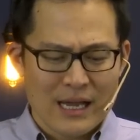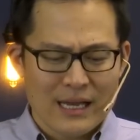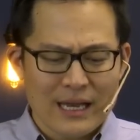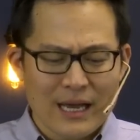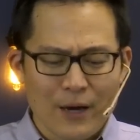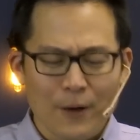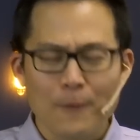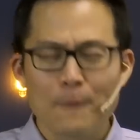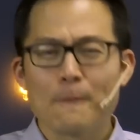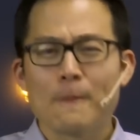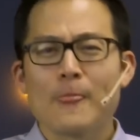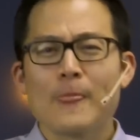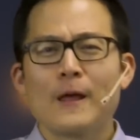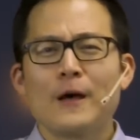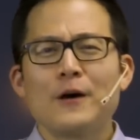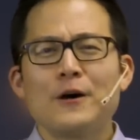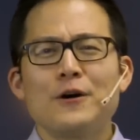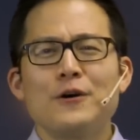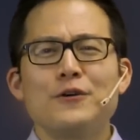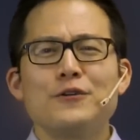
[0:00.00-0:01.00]
Now,
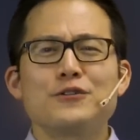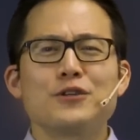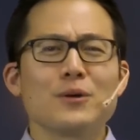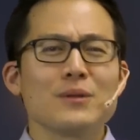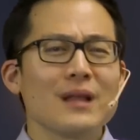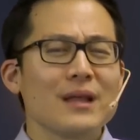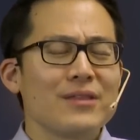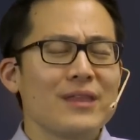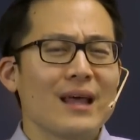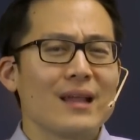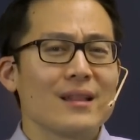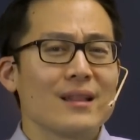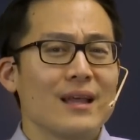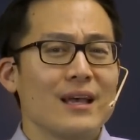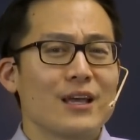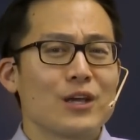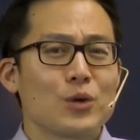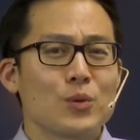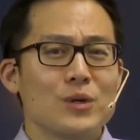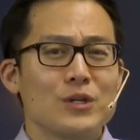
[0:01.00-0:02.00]
don't let that
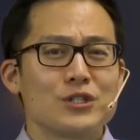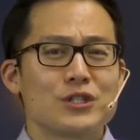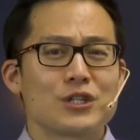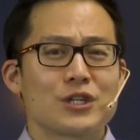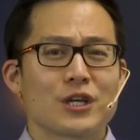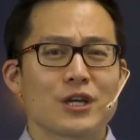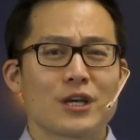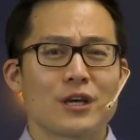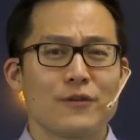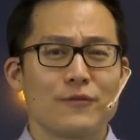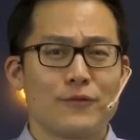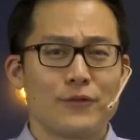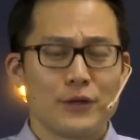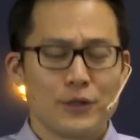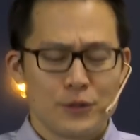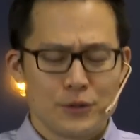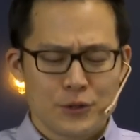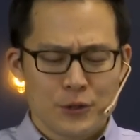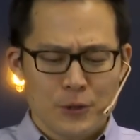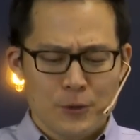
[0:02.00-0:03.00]
language
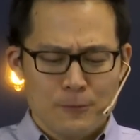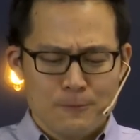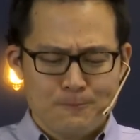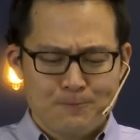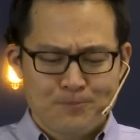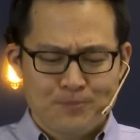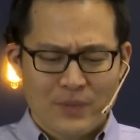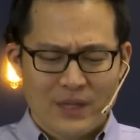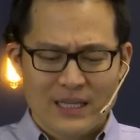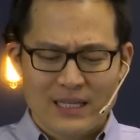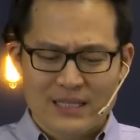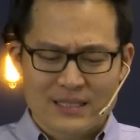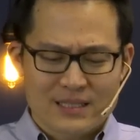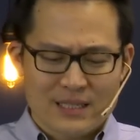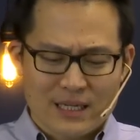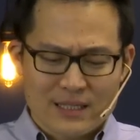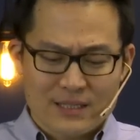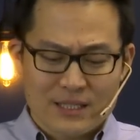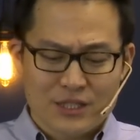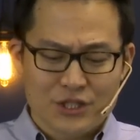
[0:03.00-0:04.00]
confuse you. It's
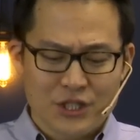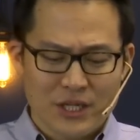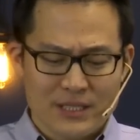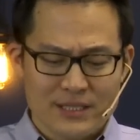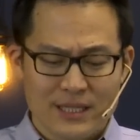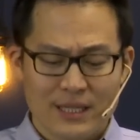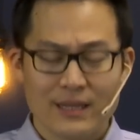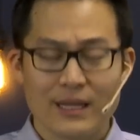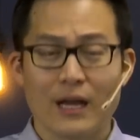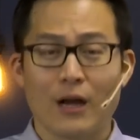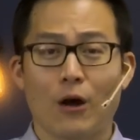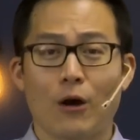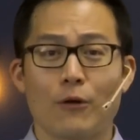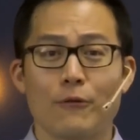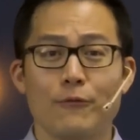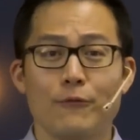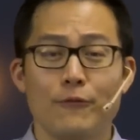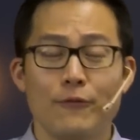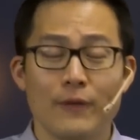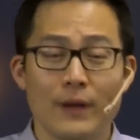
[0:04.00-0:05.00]
not suggesting that
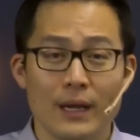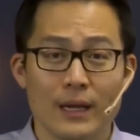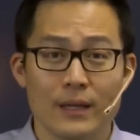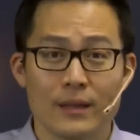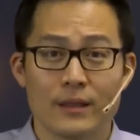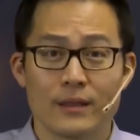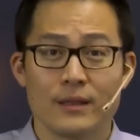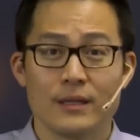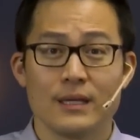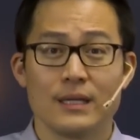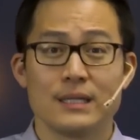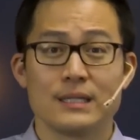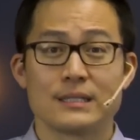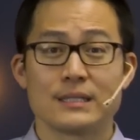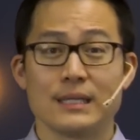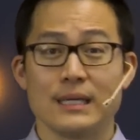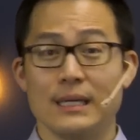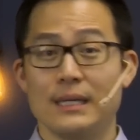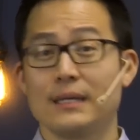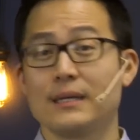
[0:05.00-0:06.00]
our faith
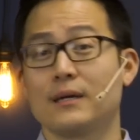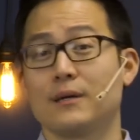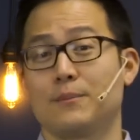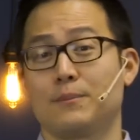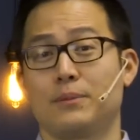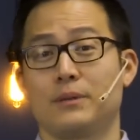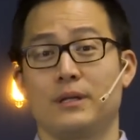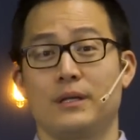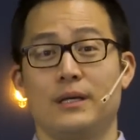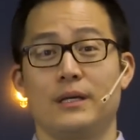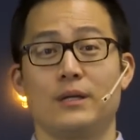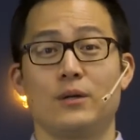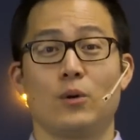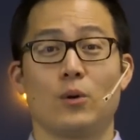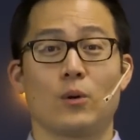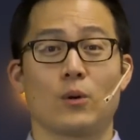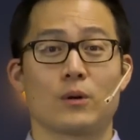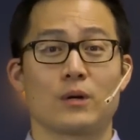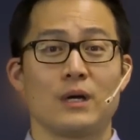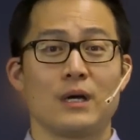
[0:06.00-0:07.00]
is incomplete
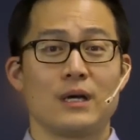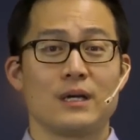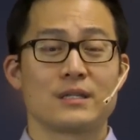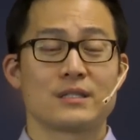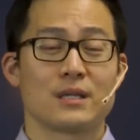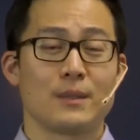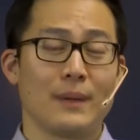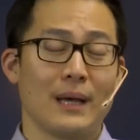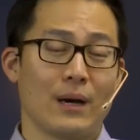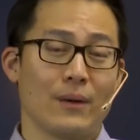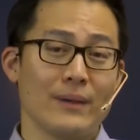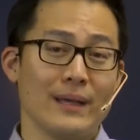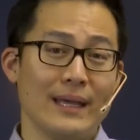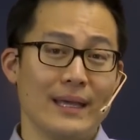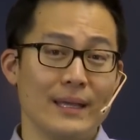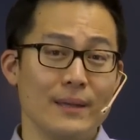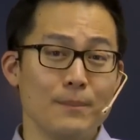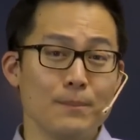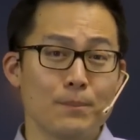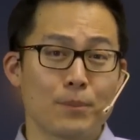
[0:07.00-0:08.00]
or somehow
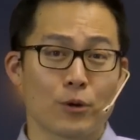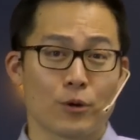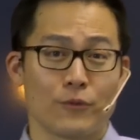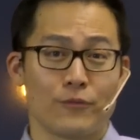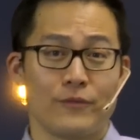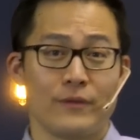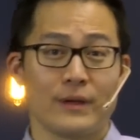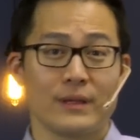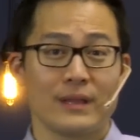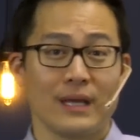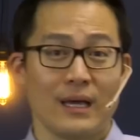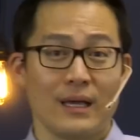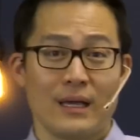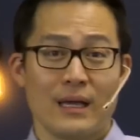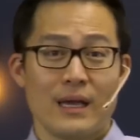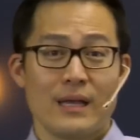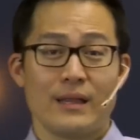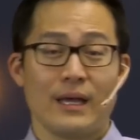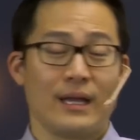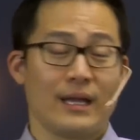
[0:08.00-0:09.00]
imperfect, that,
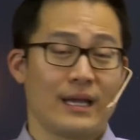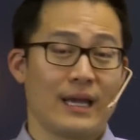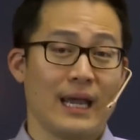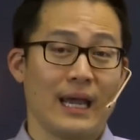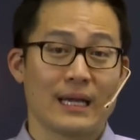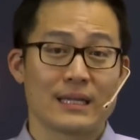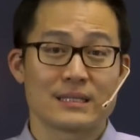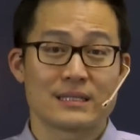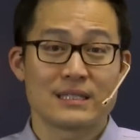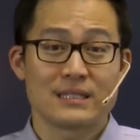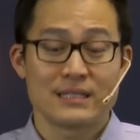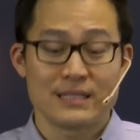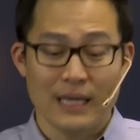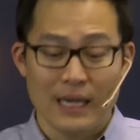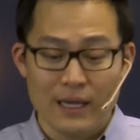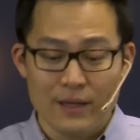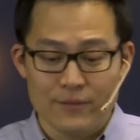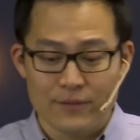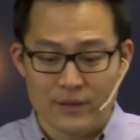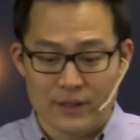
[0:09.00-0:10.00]
that it can't
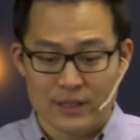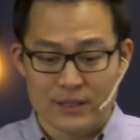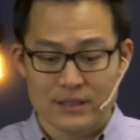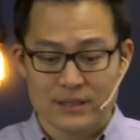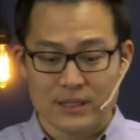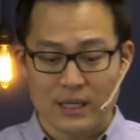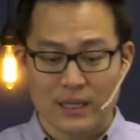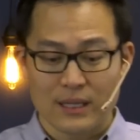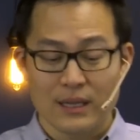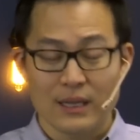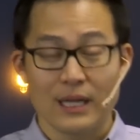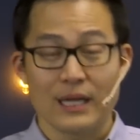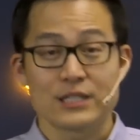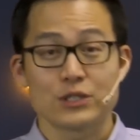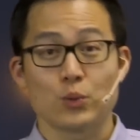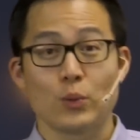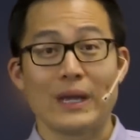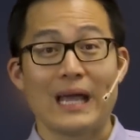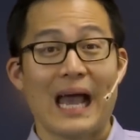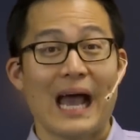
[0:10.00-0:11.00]
save us
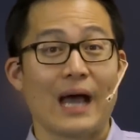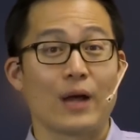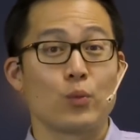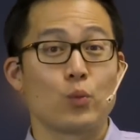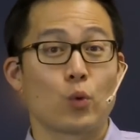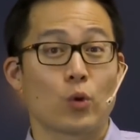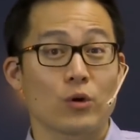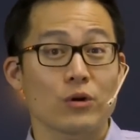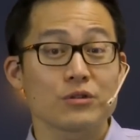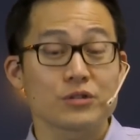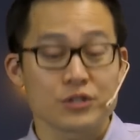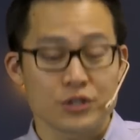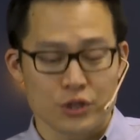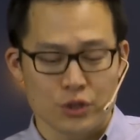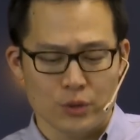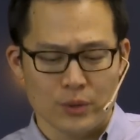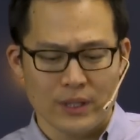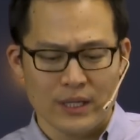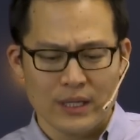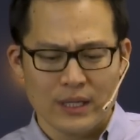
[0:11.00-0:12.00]
unless we add works
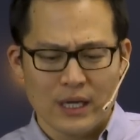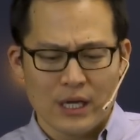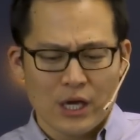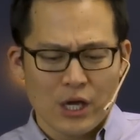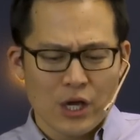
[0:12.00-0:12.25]
to it.